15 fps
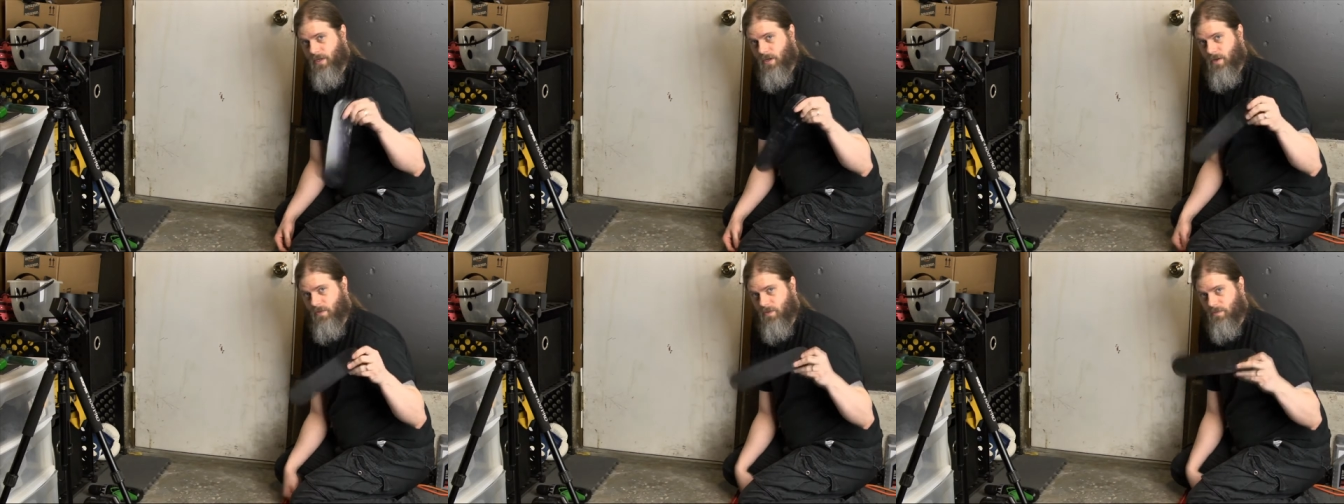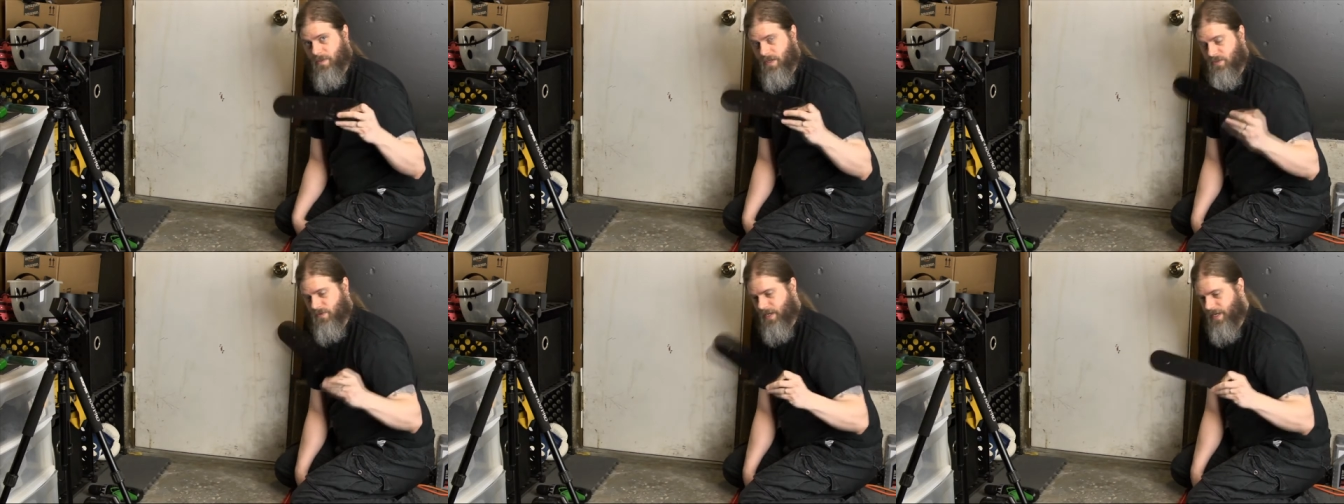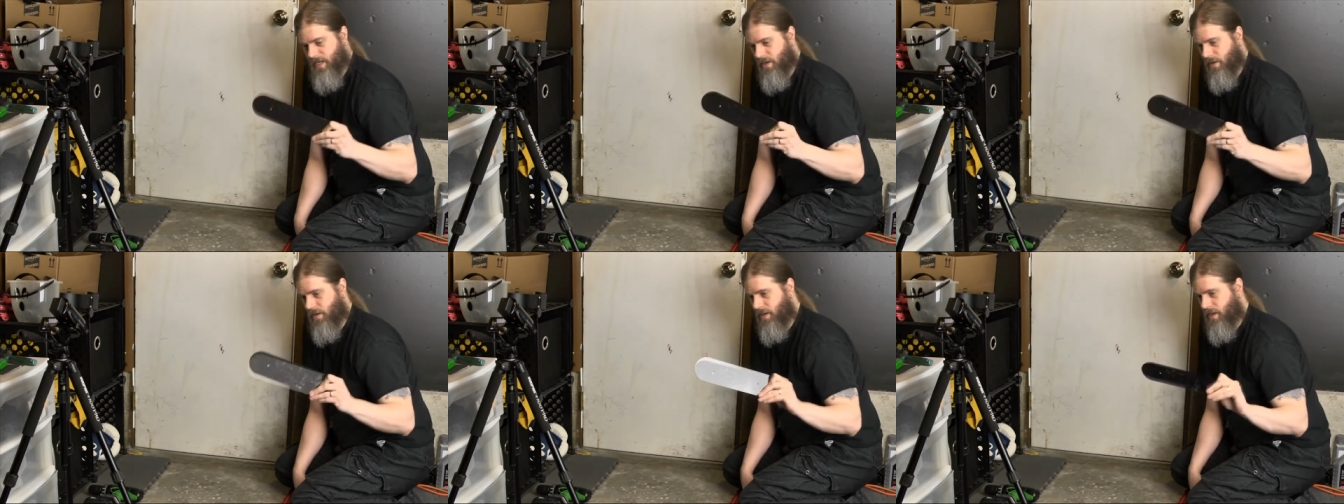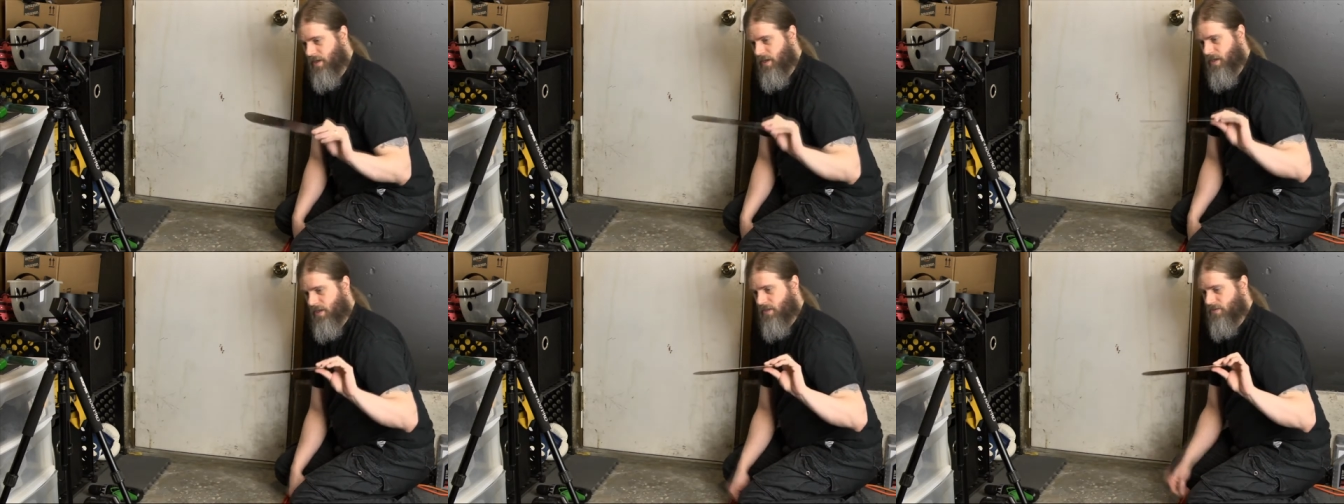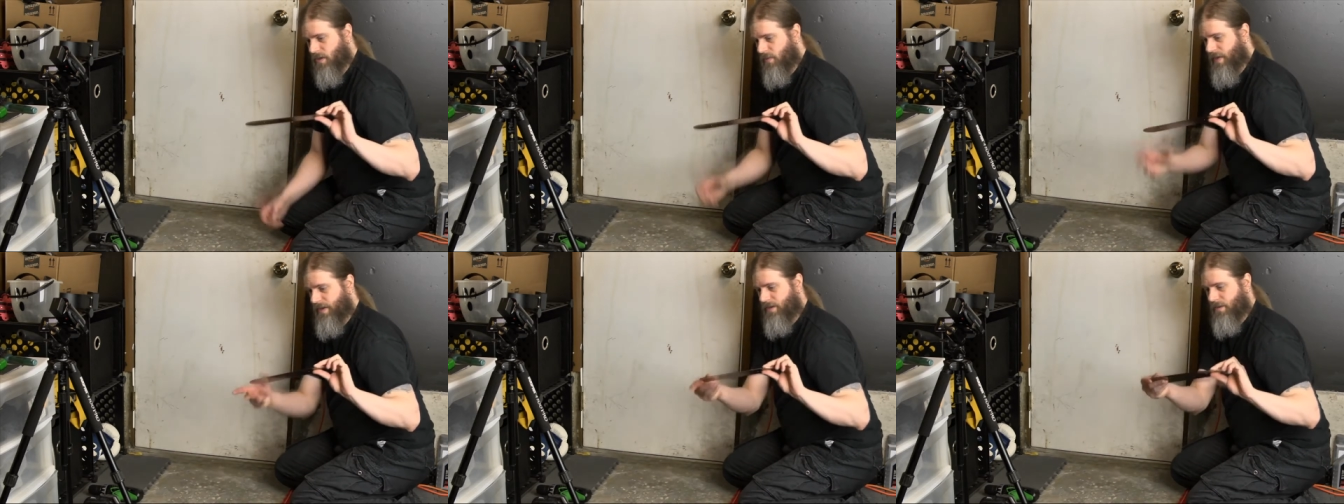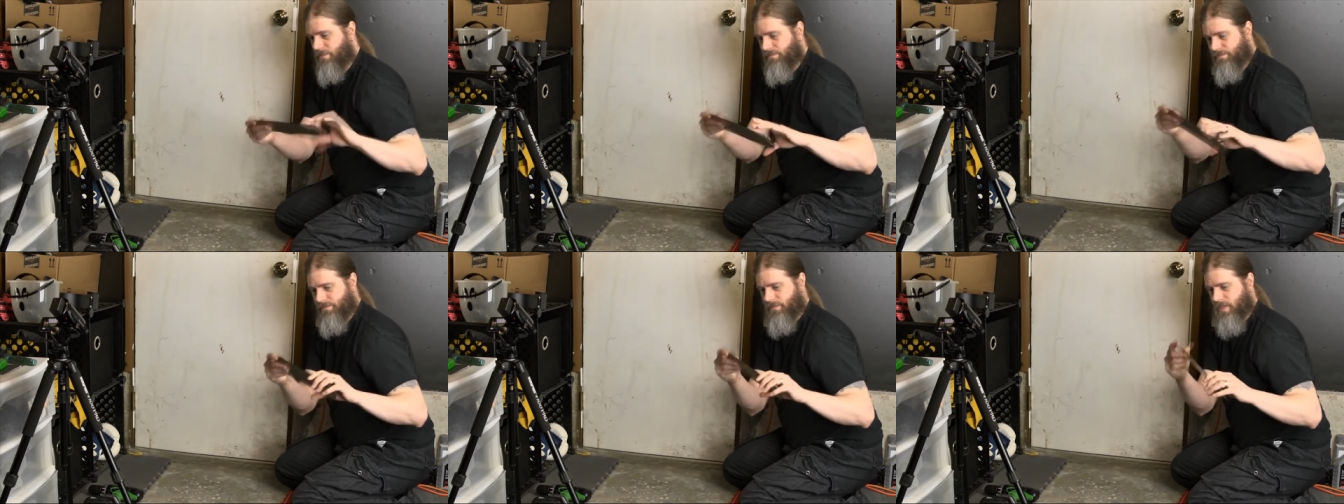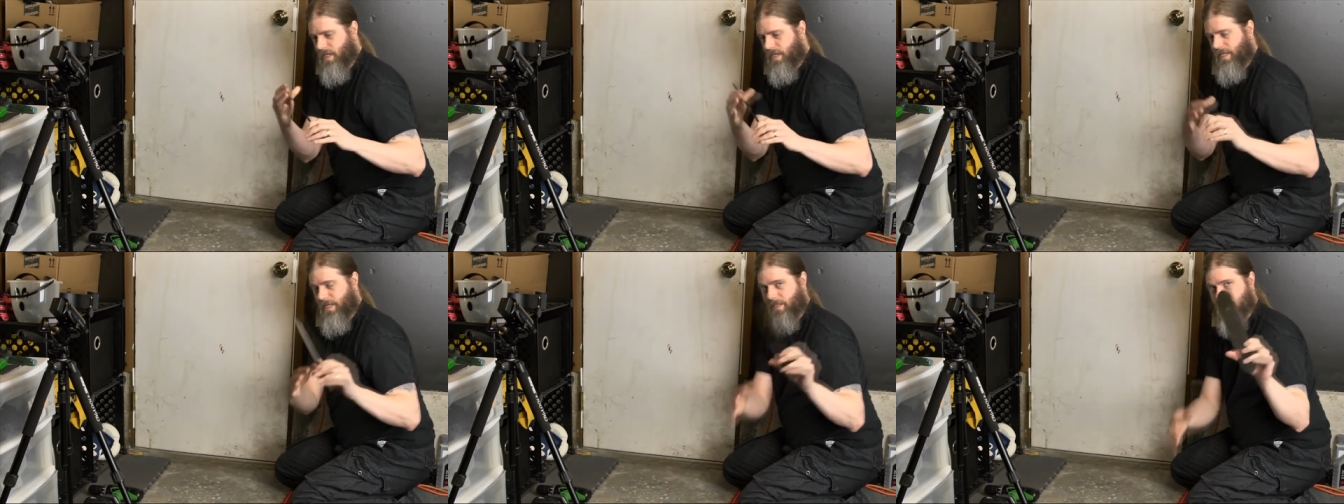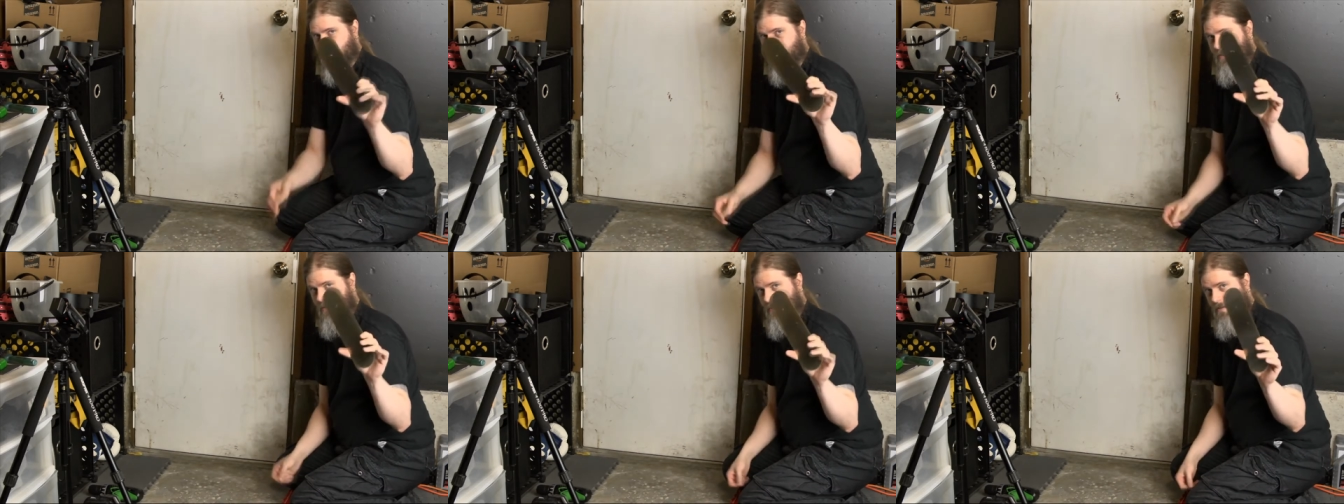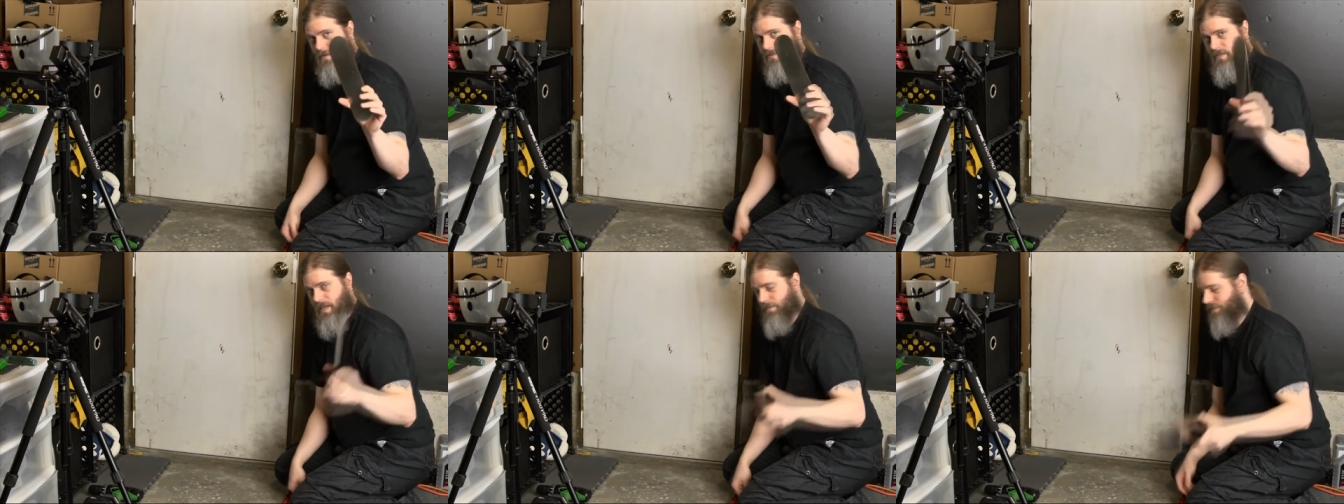call this piece right here. So I wound up cutting it to the same